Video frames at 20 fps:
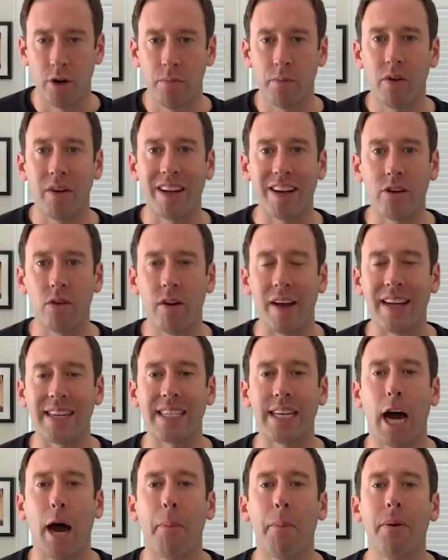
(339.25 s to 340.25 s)
leader, and
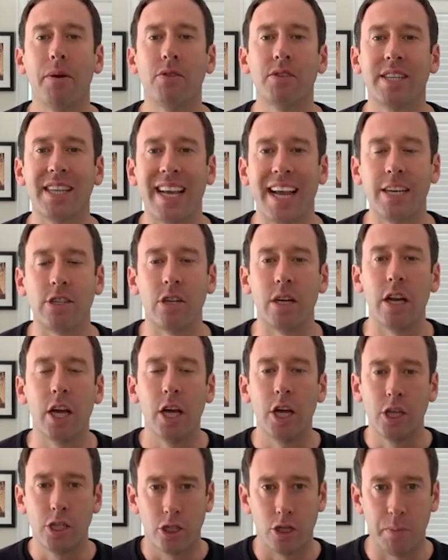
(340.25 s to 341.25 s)
top producing agent
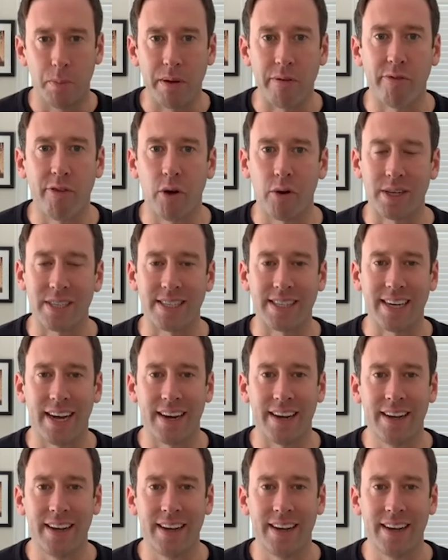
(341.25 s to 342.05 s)
should be focused on.